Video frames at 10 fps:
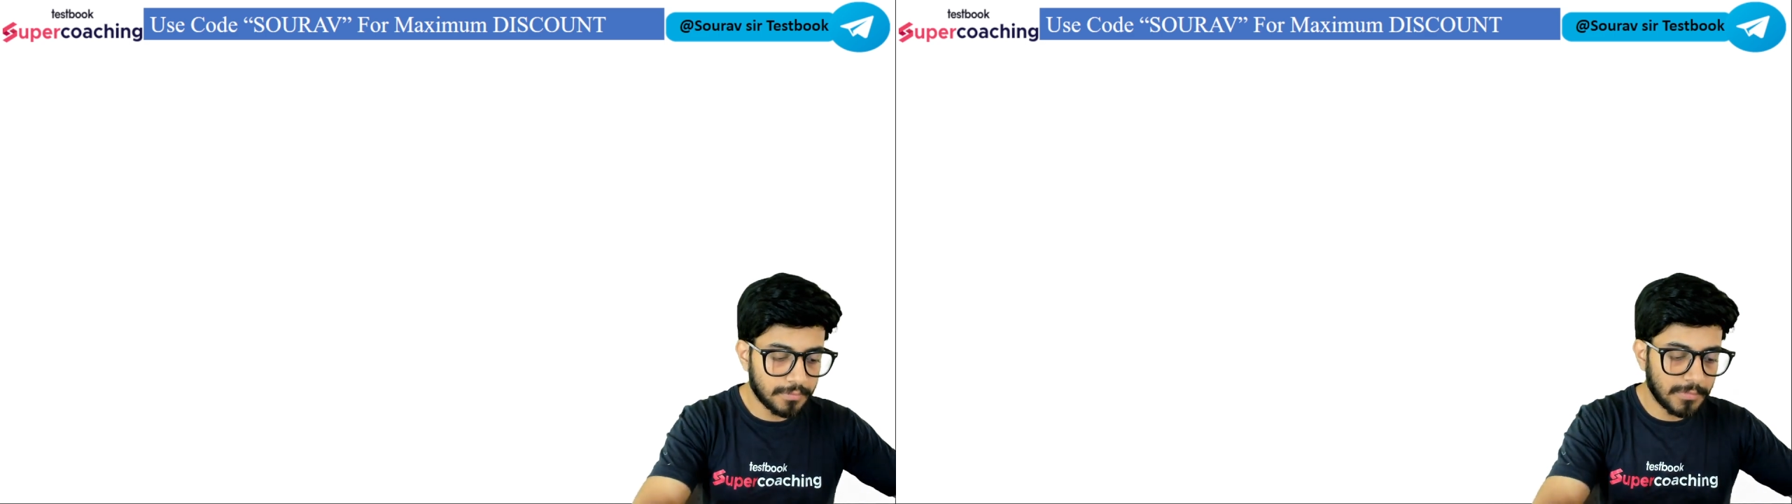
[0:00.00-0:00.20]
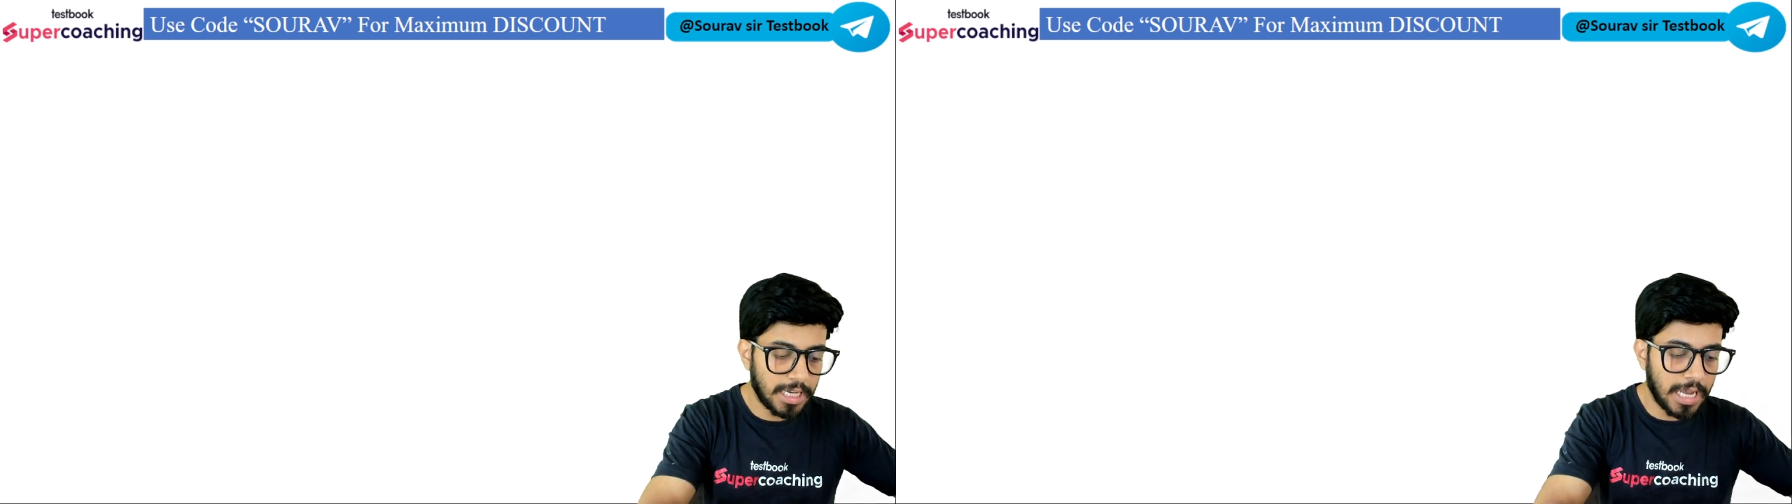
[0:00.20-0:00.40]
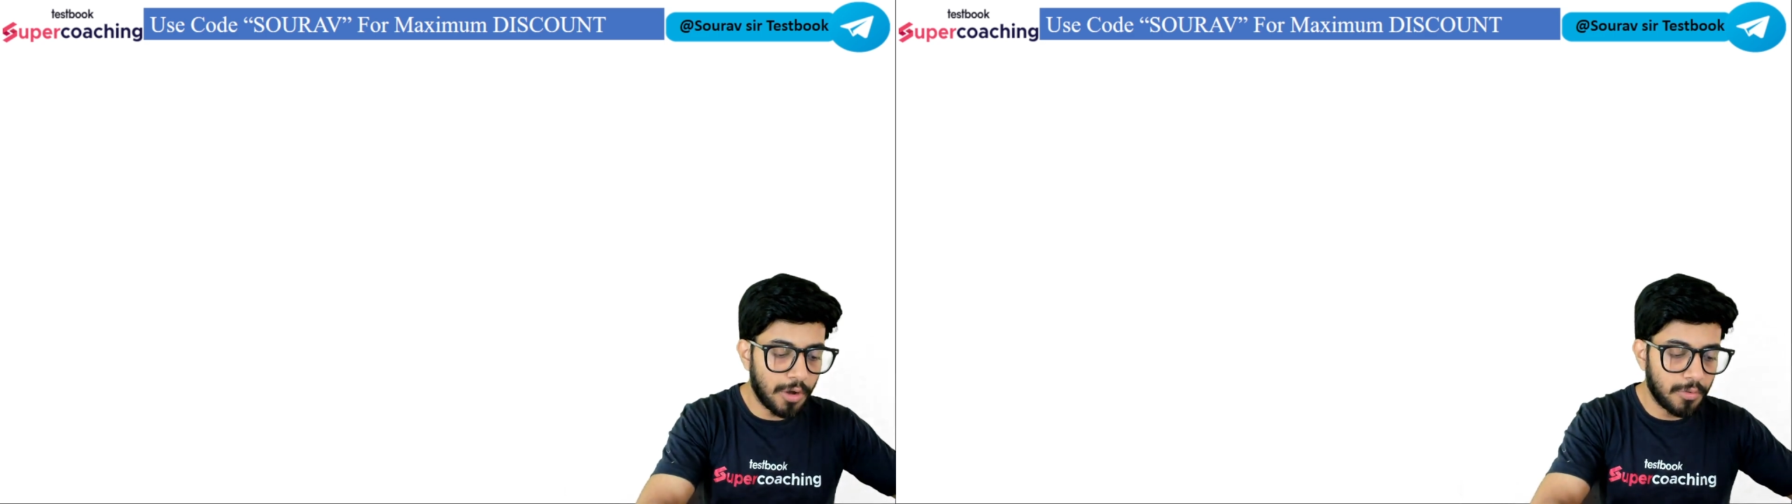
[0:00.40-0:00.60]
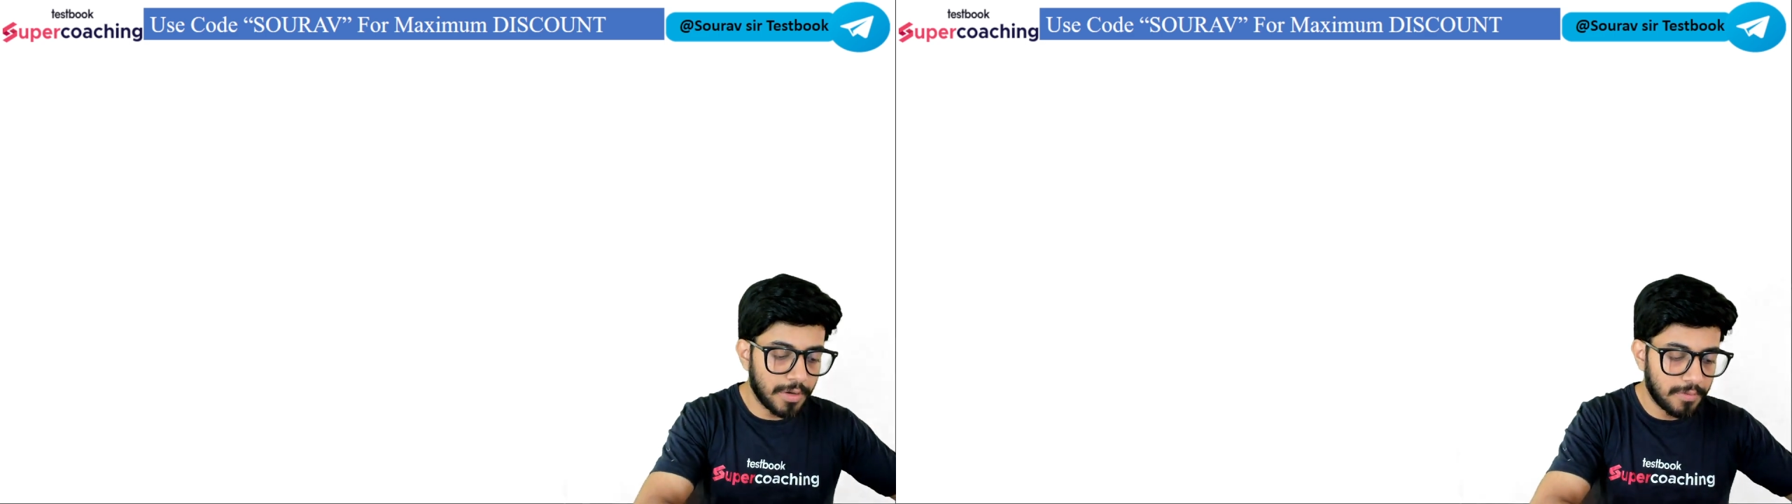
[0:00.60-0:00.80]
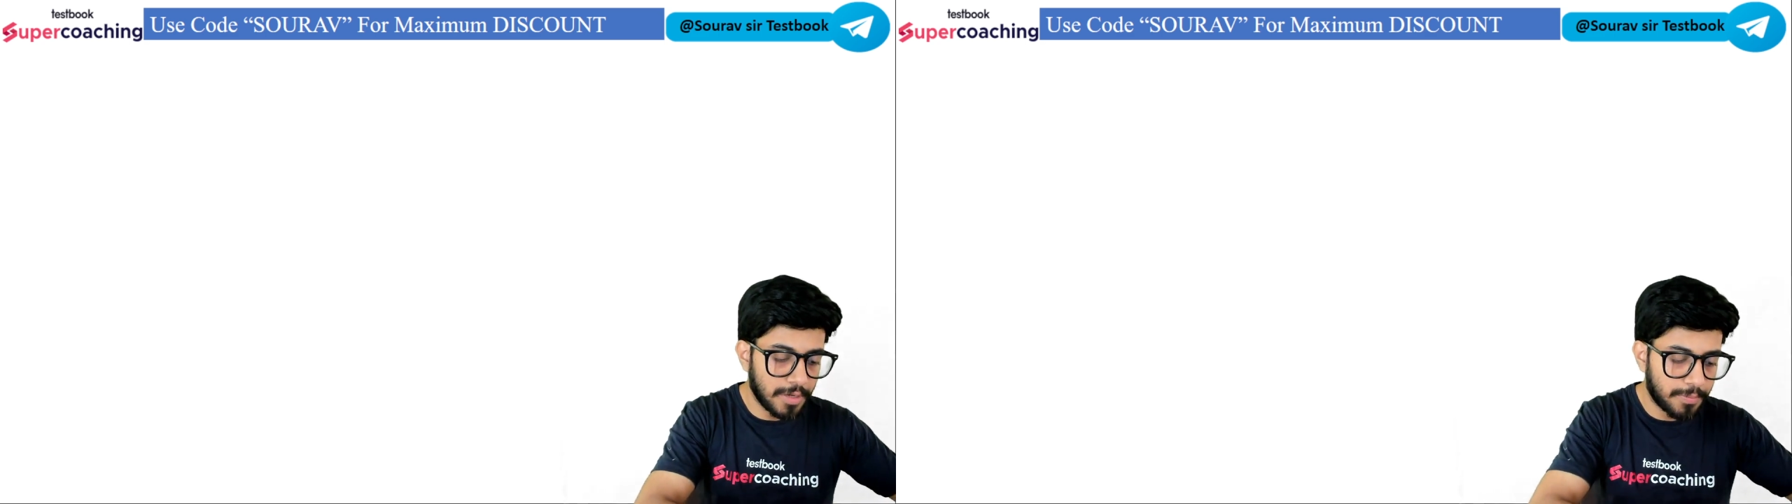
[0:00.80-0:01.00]
And how
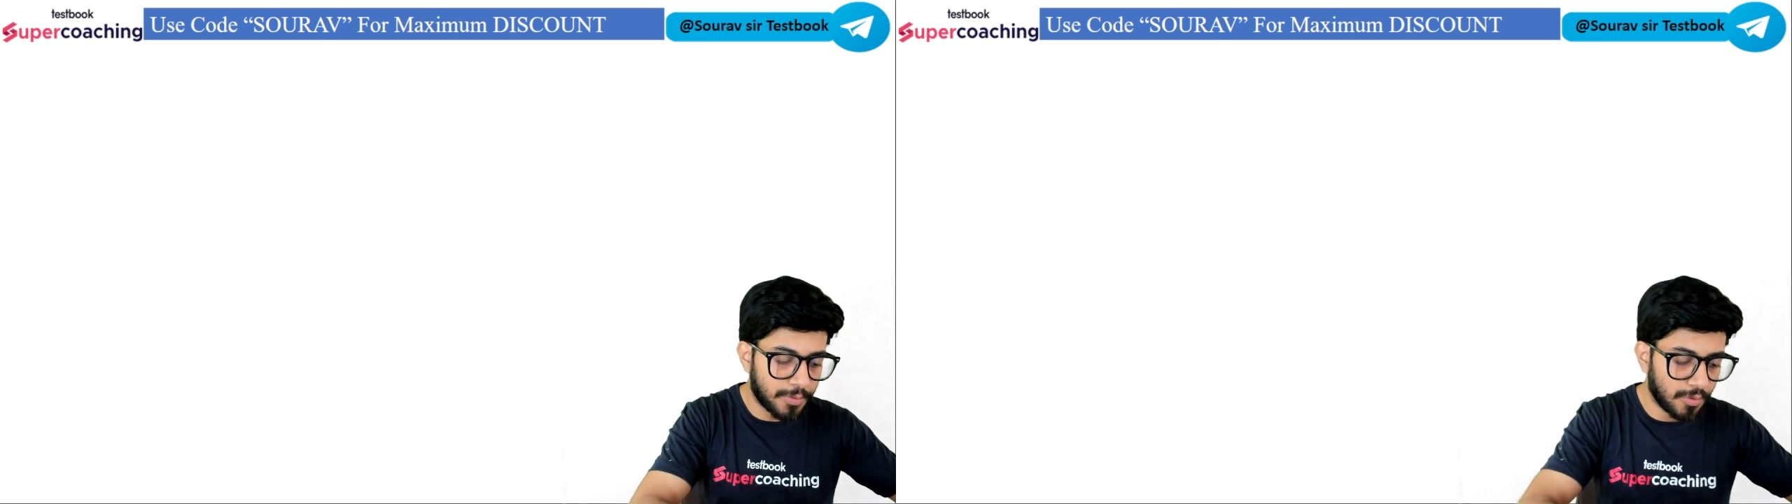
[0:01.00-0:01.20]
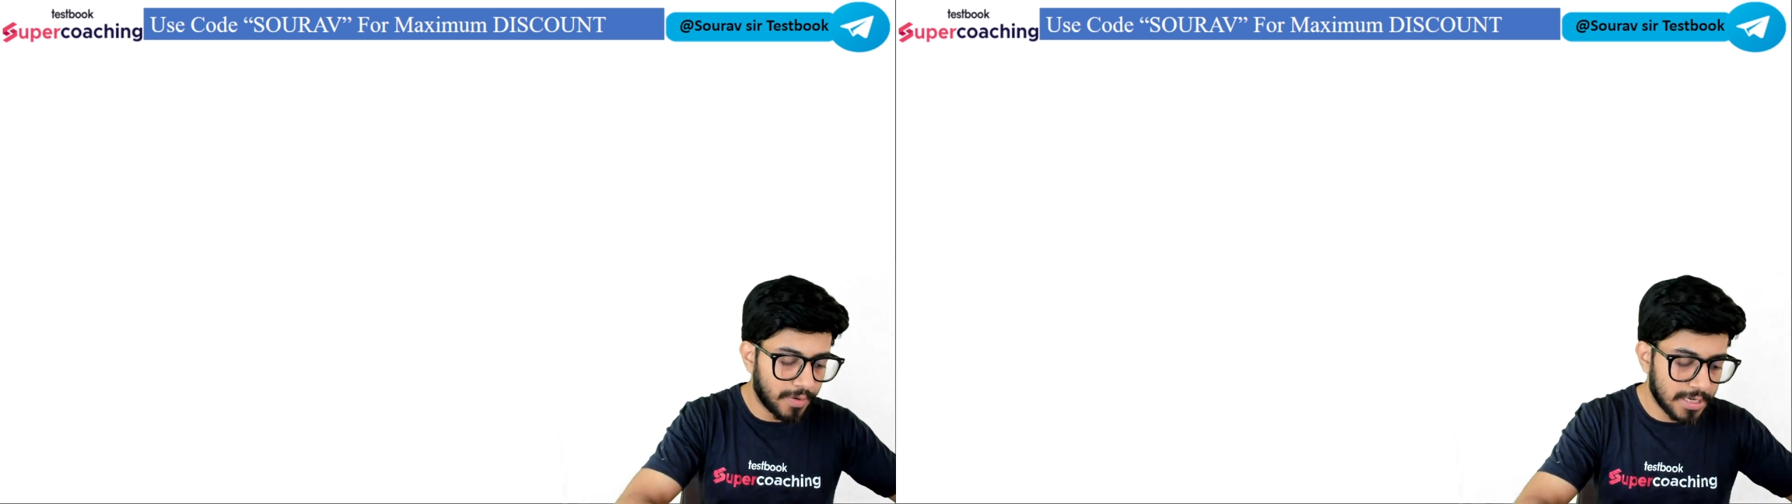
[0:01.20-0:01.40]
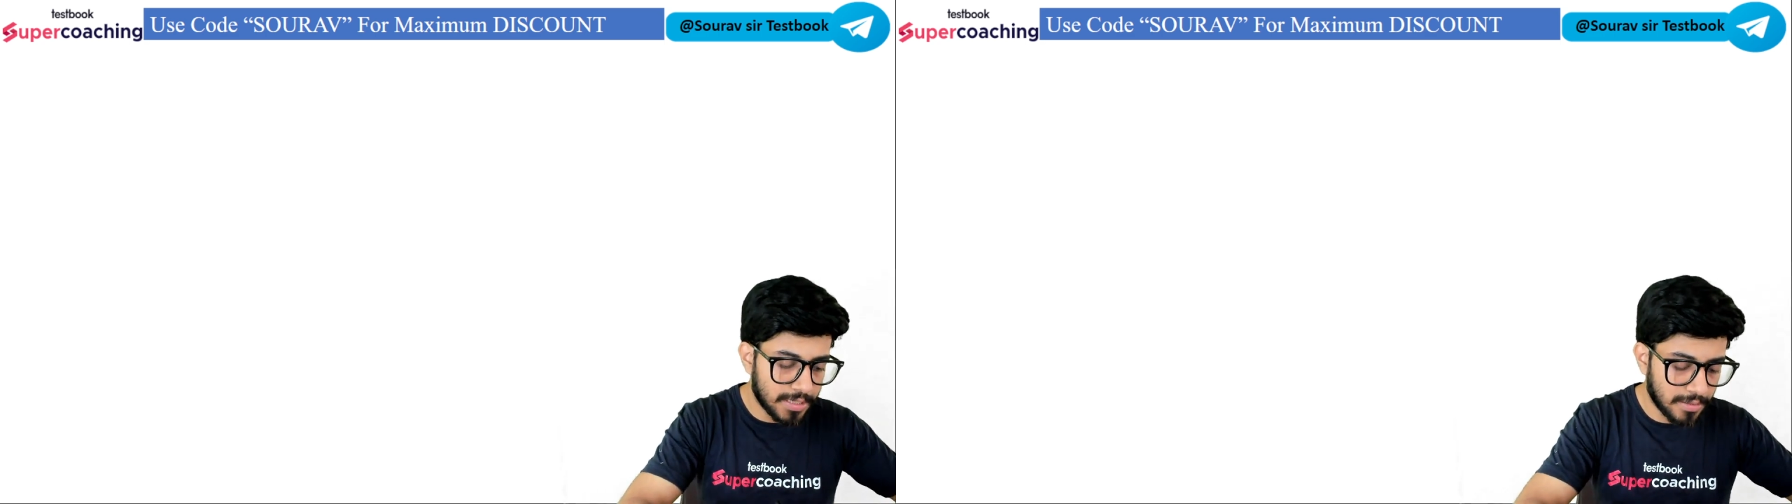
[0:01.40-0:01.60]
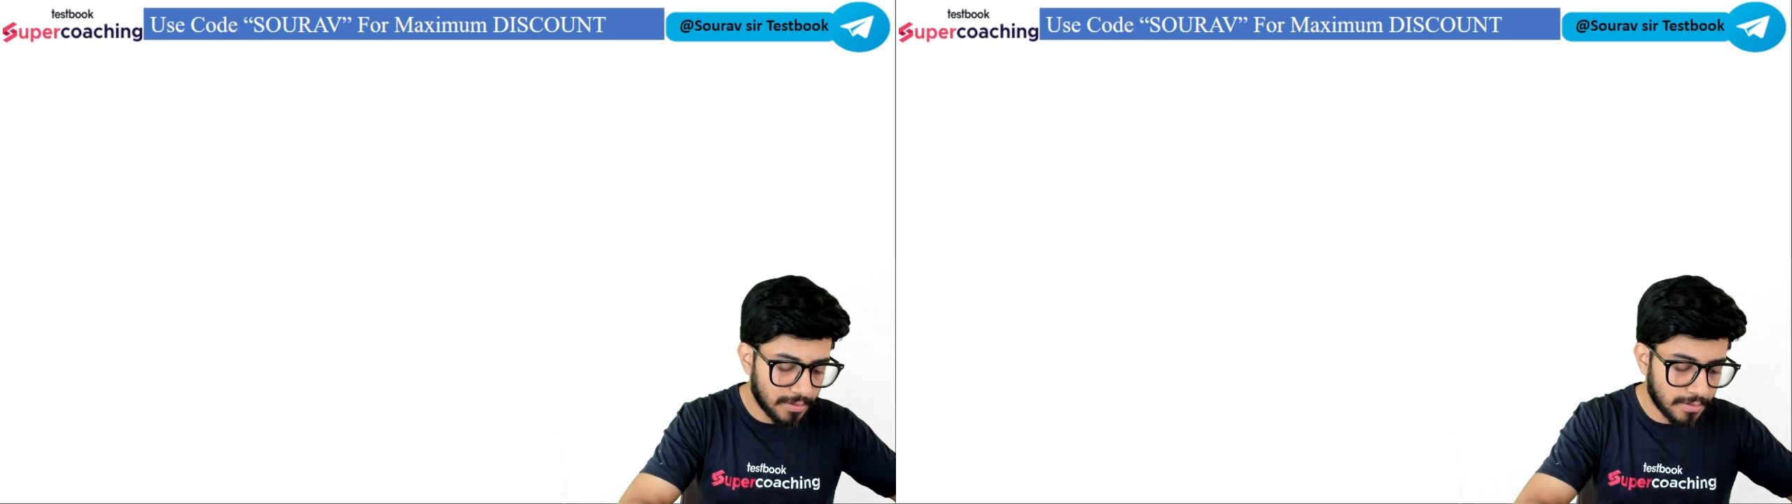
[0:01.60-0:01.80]
will we prove it?